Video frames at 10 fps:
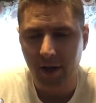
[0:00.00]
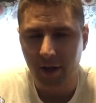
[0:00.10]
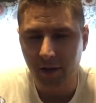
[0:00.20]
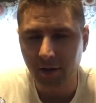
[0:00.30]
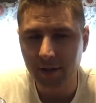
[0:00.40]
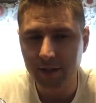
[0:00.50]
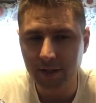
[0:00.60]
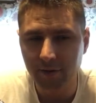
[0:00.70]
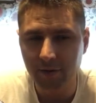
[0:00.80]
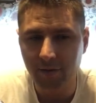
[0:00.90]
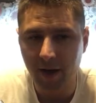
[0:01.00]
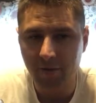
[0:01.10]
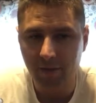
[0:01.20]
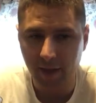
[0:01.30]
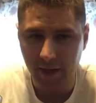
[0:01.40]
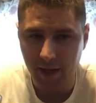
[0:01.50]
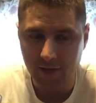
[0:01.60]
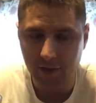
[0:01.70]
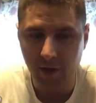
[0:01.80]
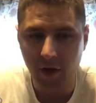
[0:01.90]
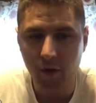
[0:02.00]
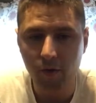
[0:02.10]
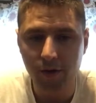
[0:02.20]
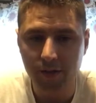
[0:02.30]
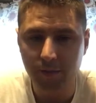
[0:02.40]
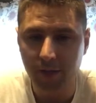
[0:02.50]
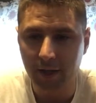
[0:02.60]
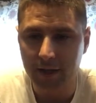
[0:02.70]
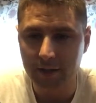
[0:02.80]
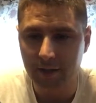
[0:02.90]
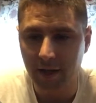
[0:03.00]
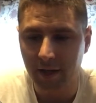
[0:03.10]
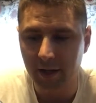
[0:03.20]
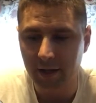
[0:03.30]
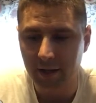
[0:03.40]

And only a 75 like as low is because like